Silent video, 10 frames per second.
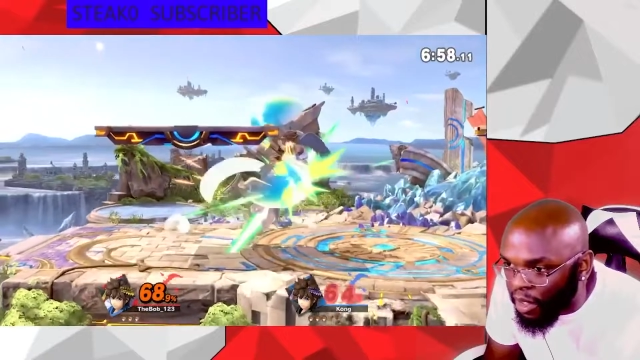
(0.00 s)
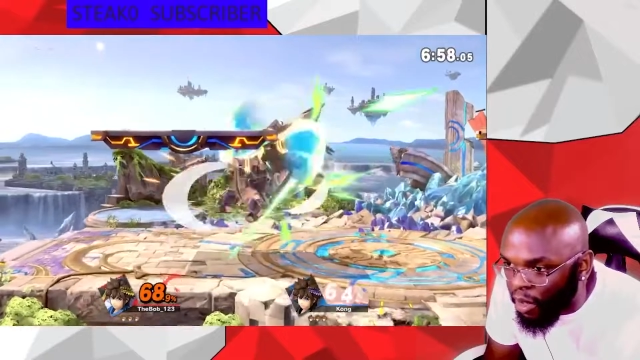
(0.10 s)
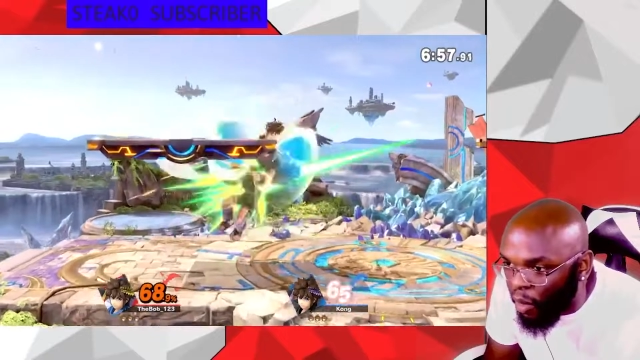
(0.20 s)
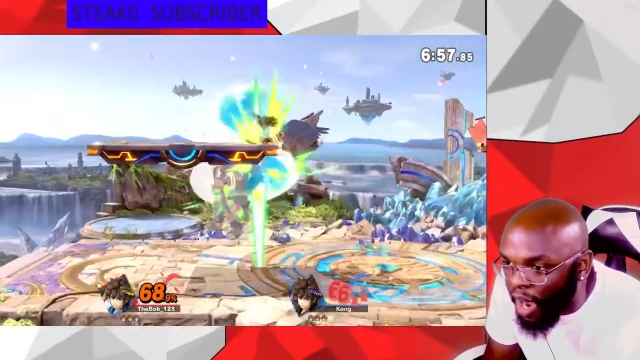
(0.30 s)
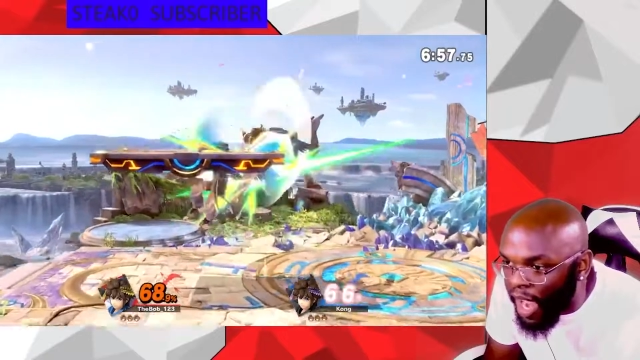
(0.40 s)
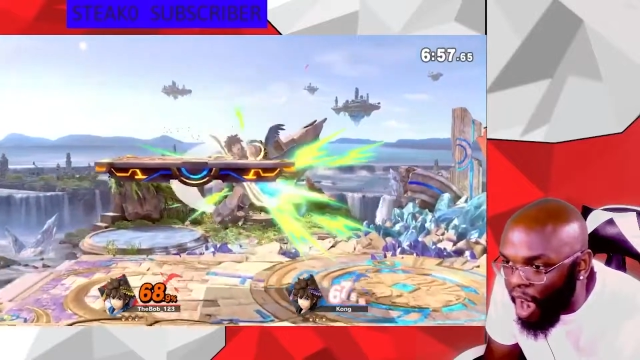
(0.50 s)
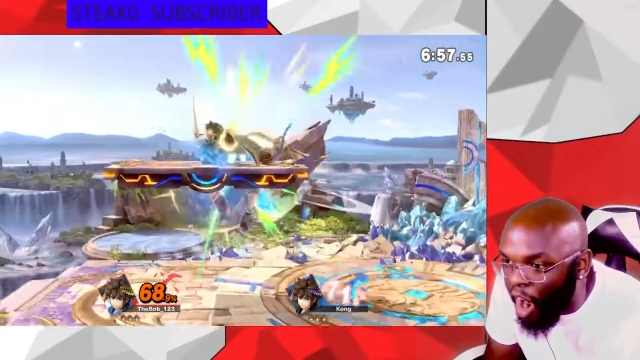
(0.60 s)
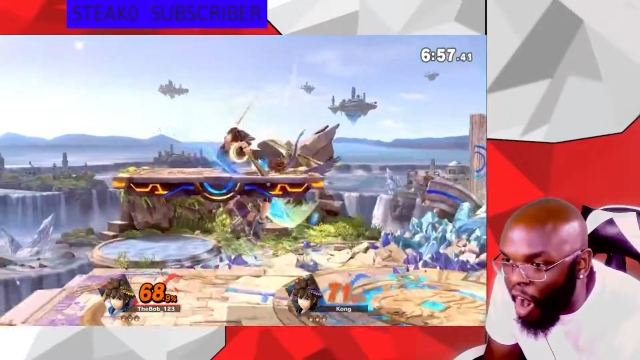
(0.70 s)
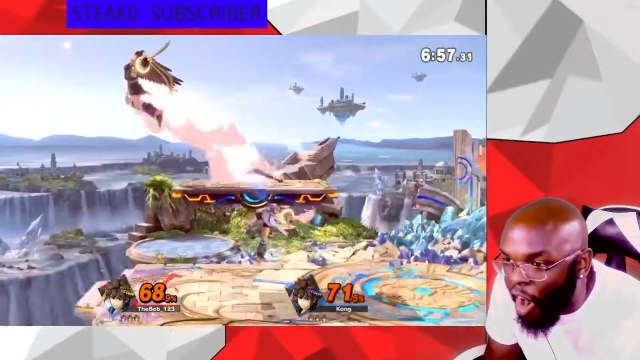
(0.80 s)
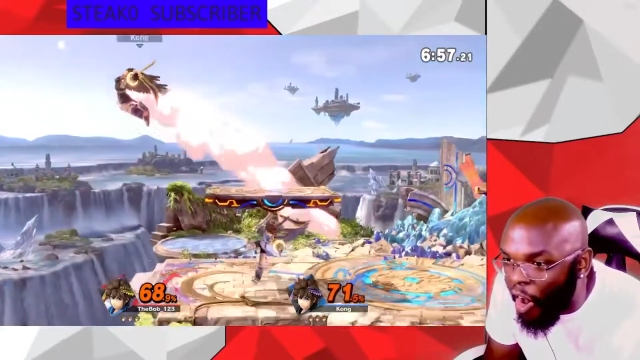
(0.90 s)
What?
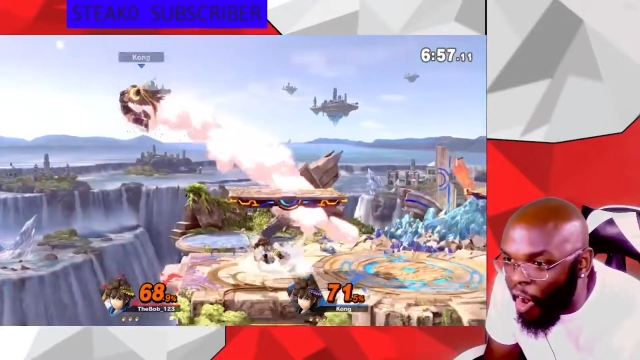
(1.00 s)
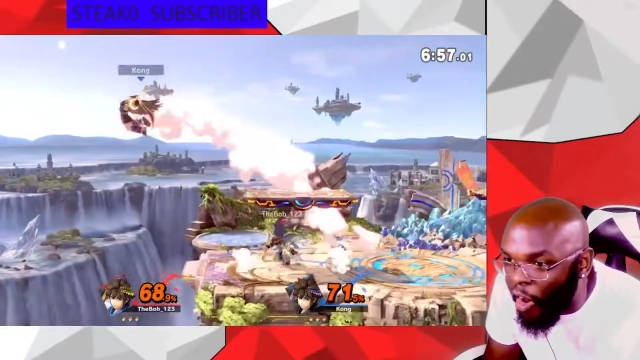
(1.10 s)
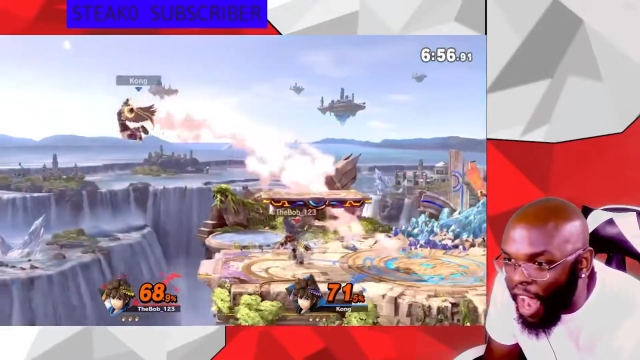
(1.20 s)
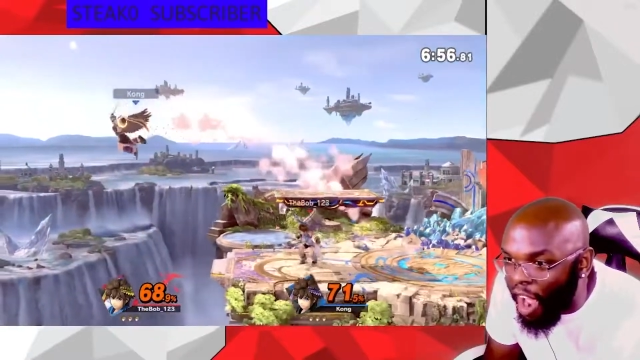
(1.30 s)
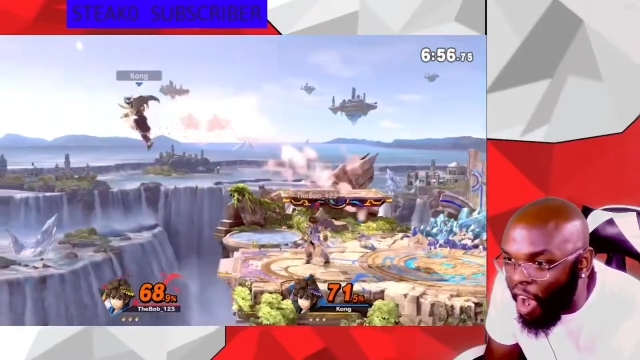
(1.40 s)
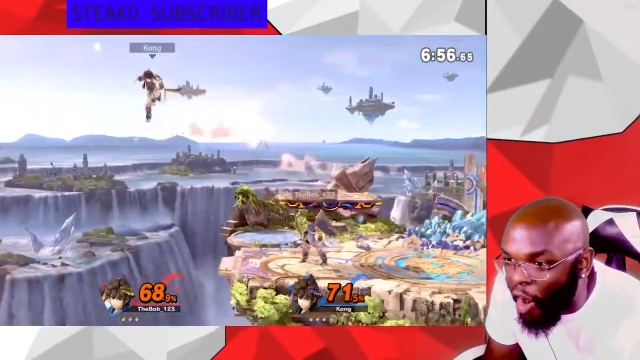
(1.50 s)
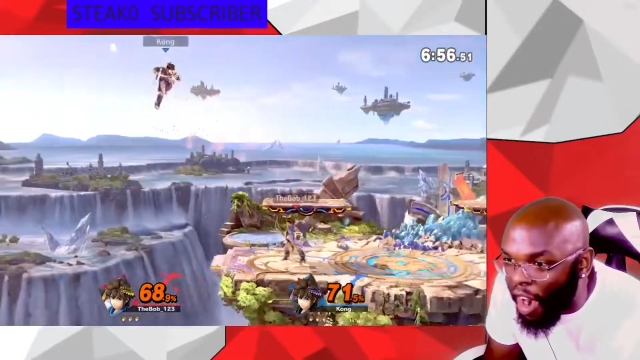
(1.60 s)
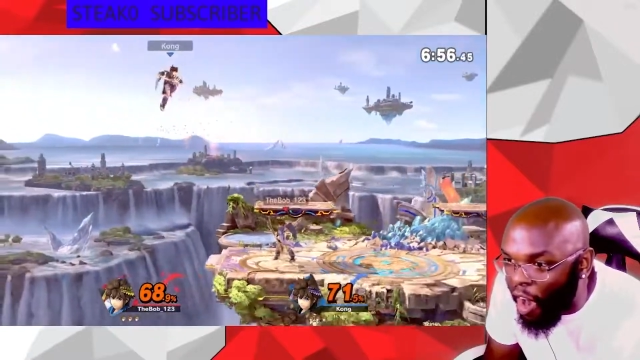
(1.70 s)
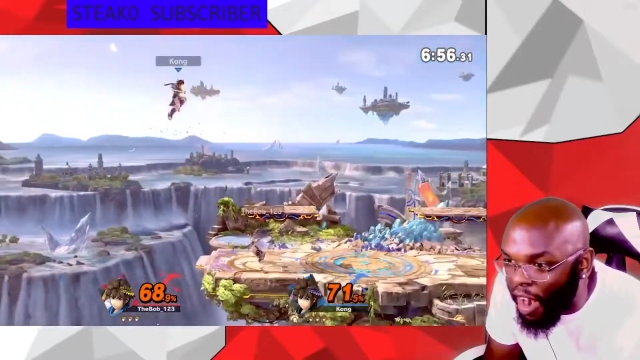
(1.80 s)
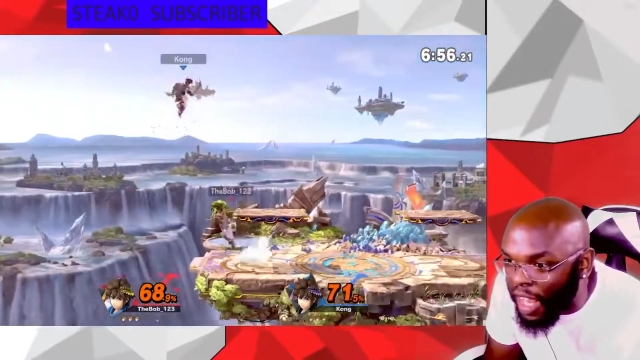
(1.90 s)
Oh,
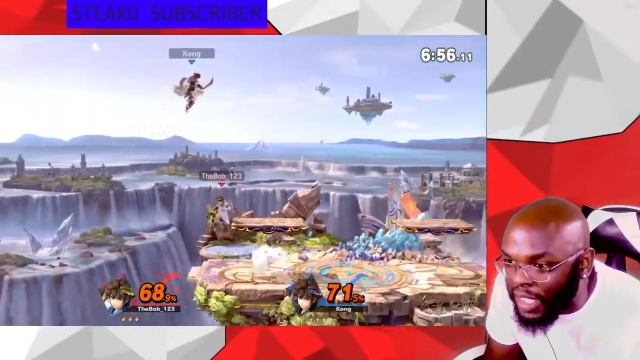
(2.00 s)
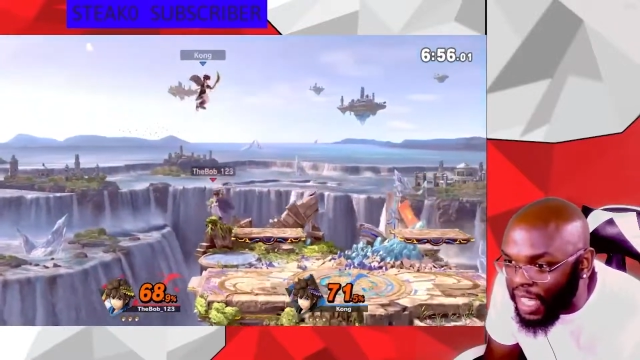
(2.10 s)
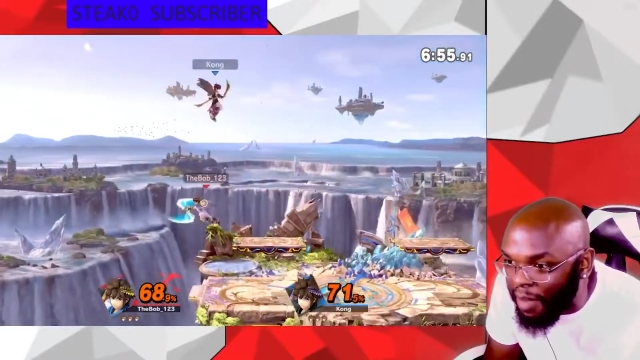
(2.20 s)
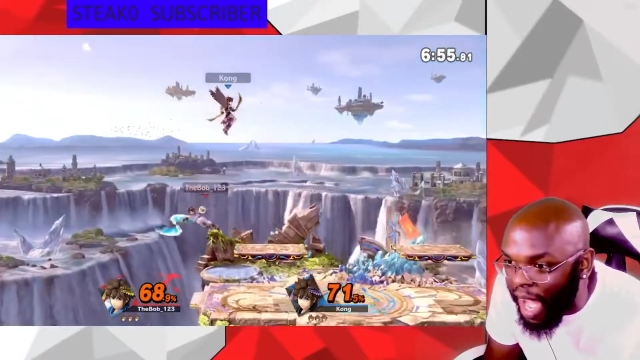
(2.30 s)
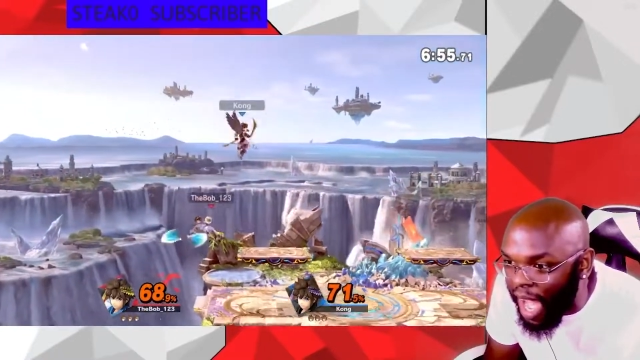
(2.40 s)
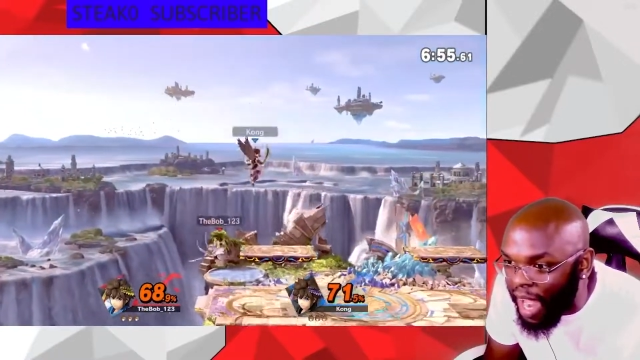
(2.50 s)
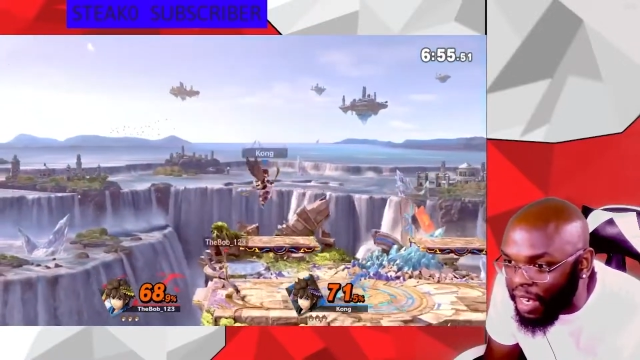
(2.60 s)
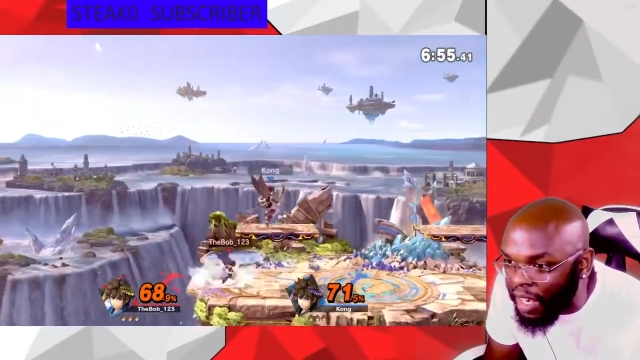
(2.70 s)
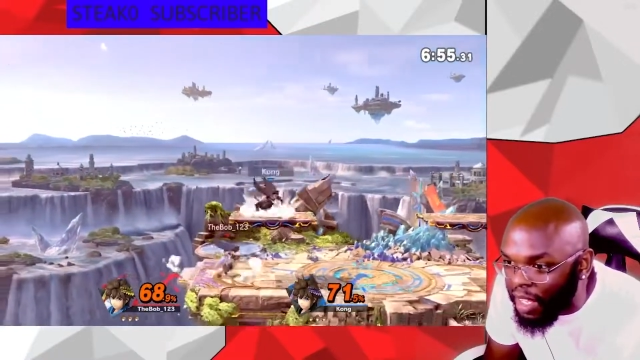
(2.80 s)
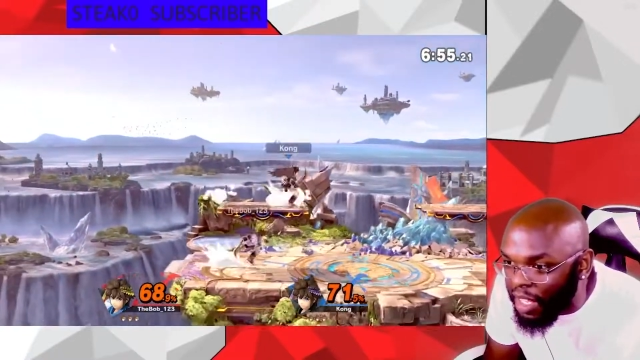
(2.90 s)
that doesn't hit behind?
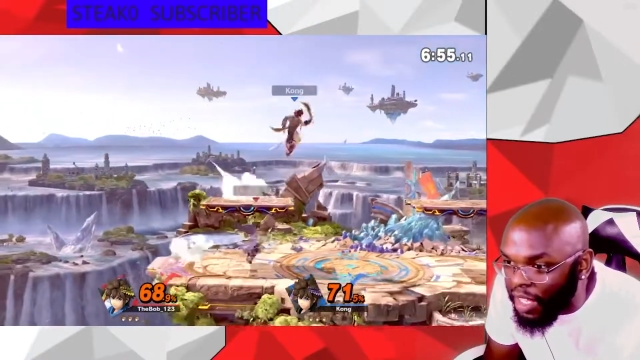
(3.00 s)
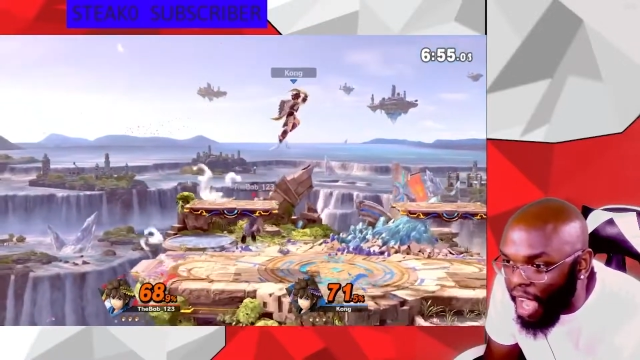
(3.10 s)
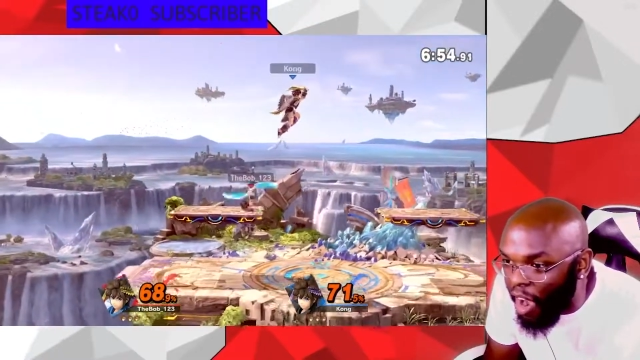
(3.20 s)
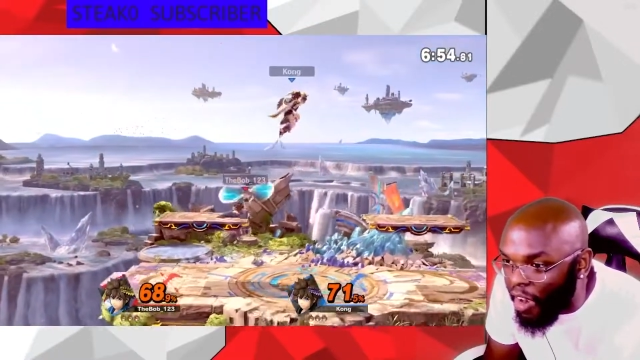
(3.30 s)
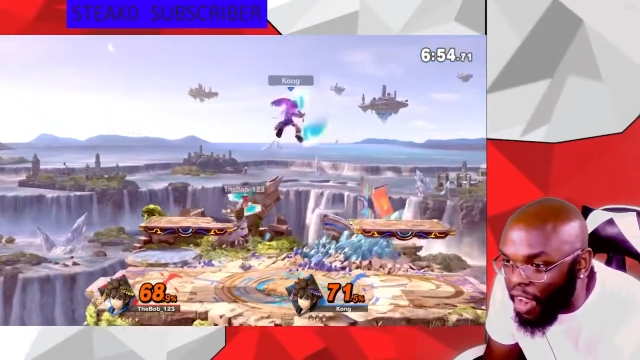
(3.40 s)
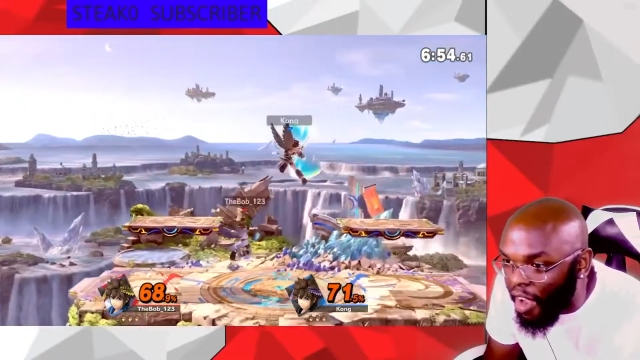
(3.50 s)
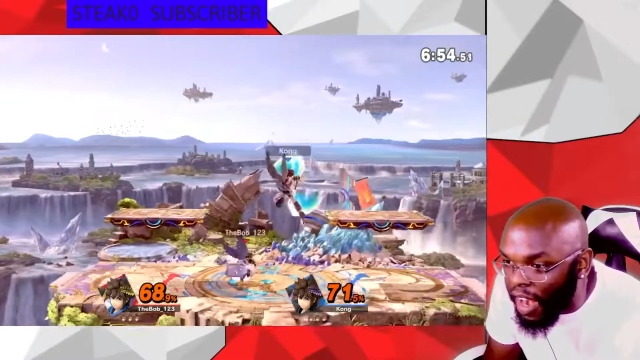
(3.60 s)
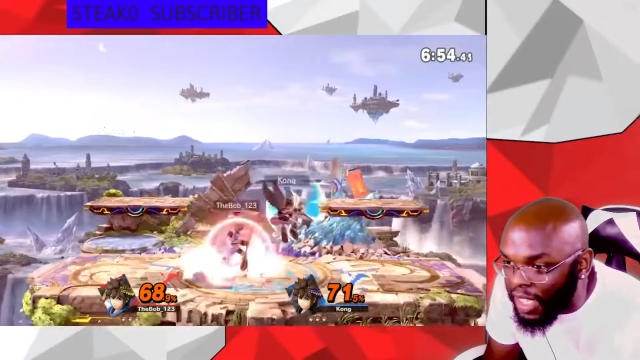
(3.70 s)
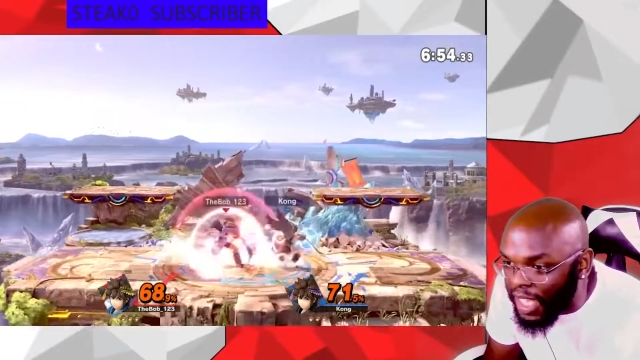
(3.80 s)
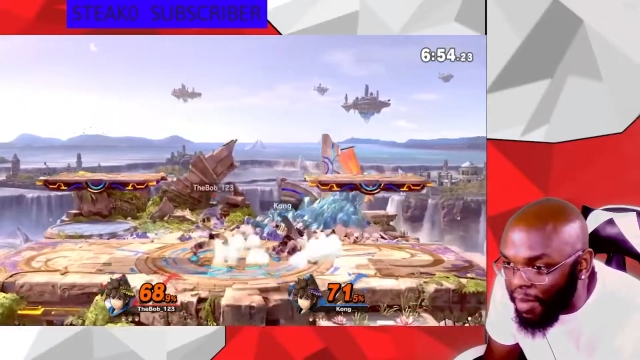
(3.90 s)
That
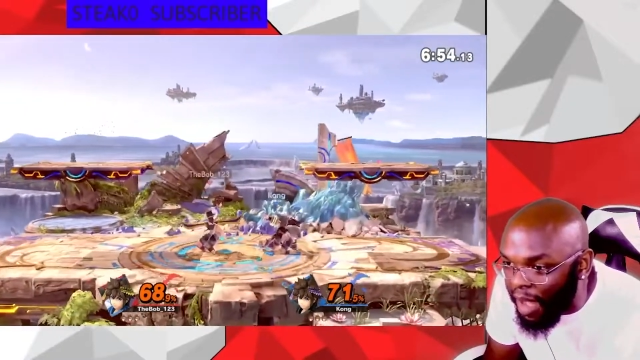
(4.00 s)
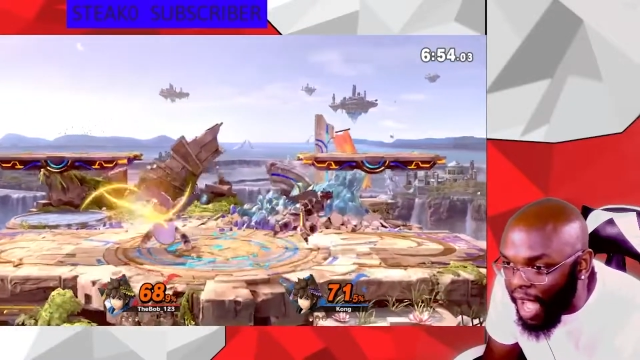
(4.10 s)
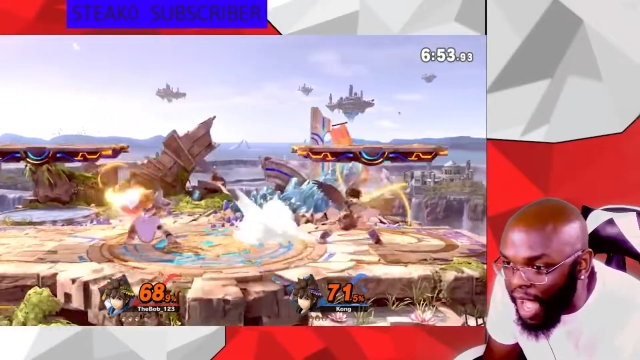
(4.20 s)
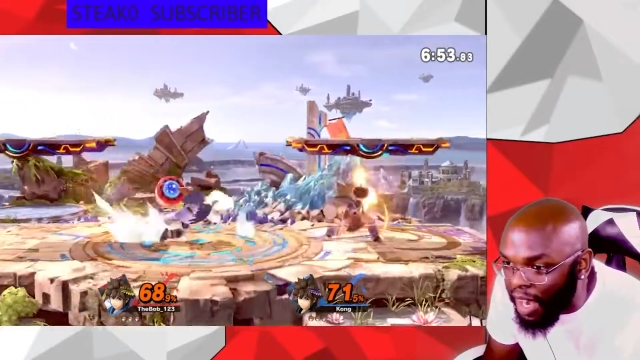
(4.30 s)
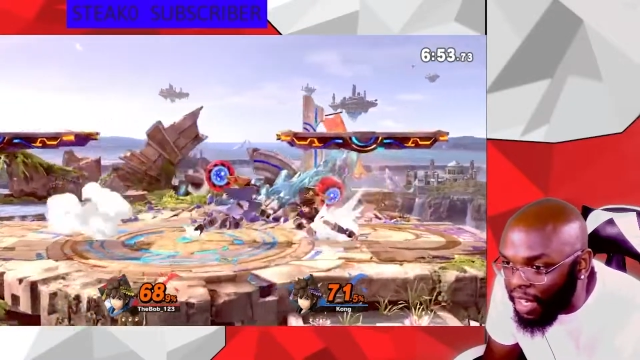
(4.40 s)
doesn't hit behind?